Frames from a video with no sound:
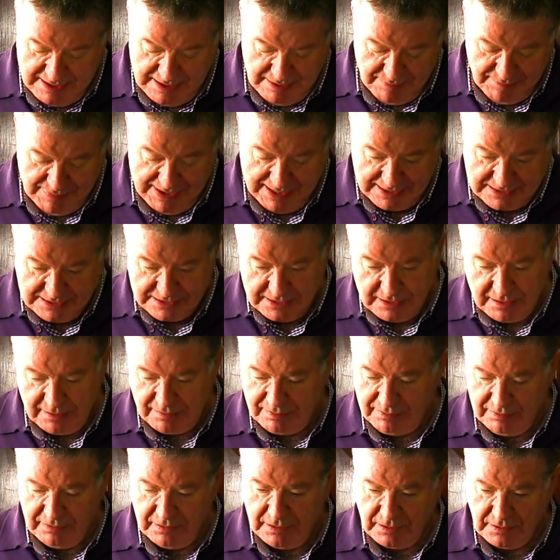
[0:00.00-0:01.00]
make
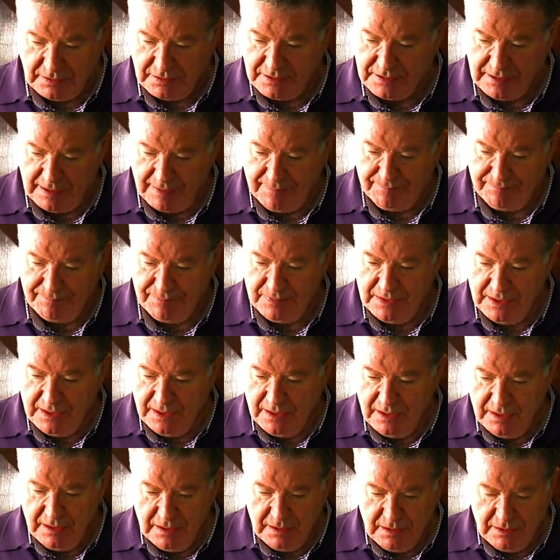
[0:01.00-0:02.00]
certain that
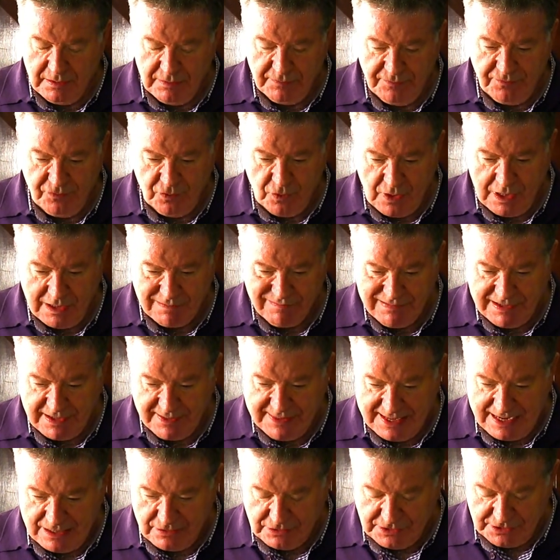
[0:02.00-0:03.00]

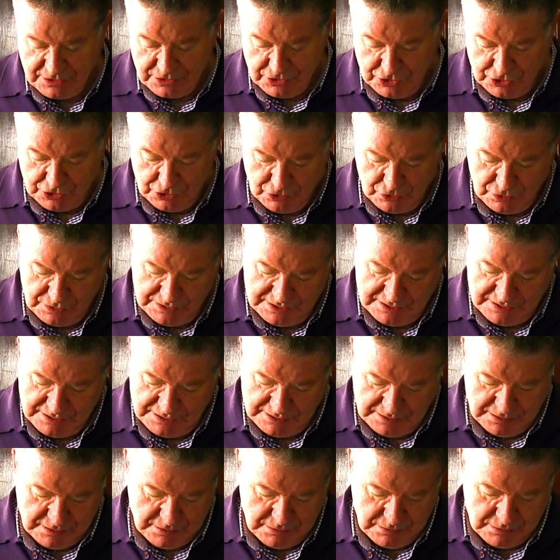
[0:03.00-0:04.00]
400,000 Jews
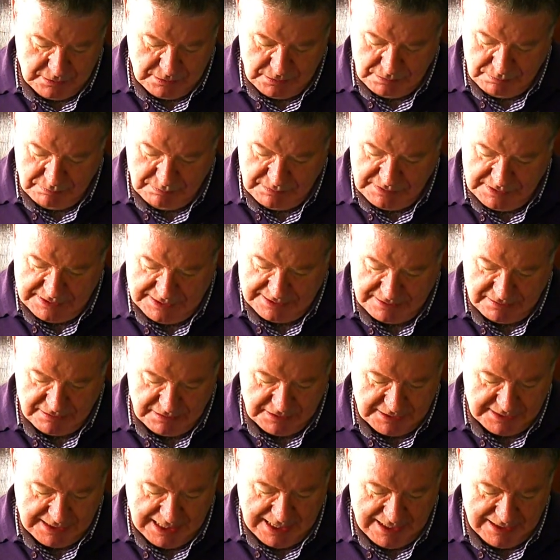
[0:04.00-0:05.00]
didn't
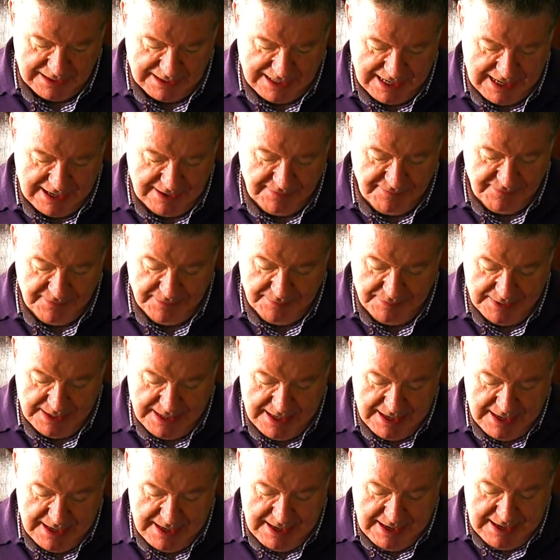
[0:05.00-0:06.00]
stay alive.
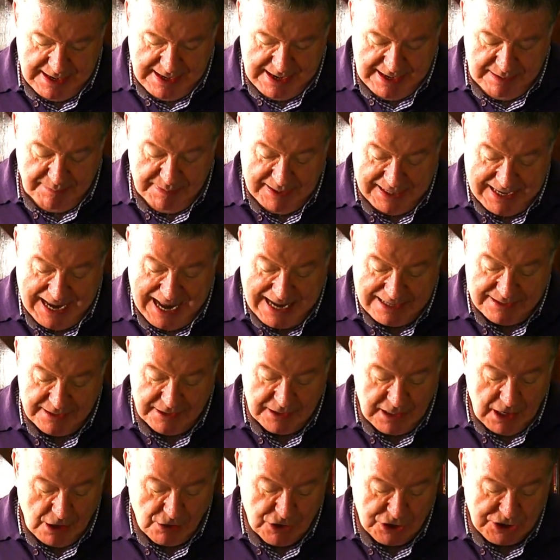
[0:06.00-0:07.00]
He began
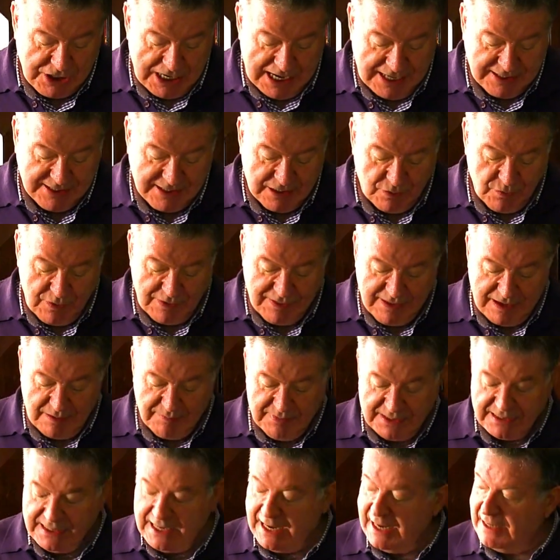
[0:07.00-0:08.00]
negotiating with them
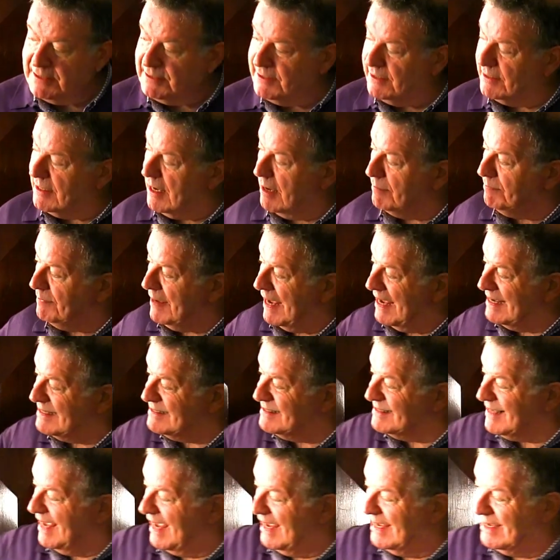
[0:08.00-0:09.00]
and ended up
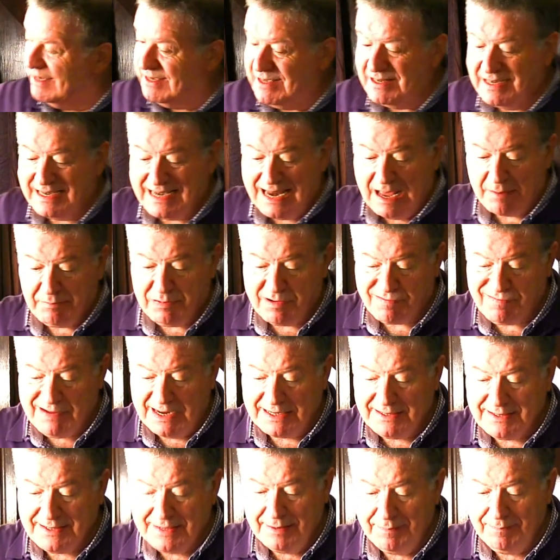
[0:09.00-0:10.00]
as a
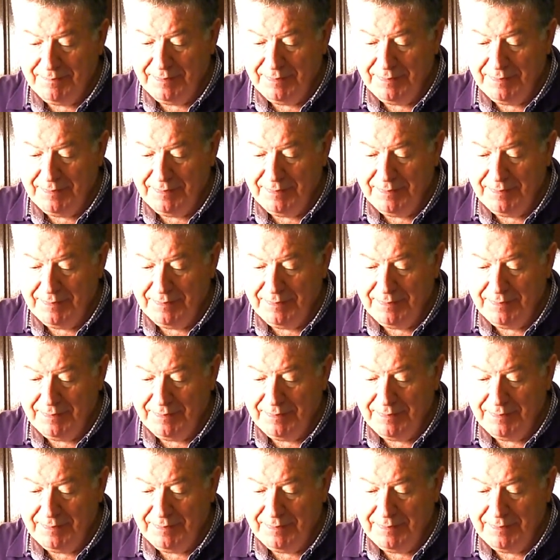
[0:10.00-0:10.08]
collaborator.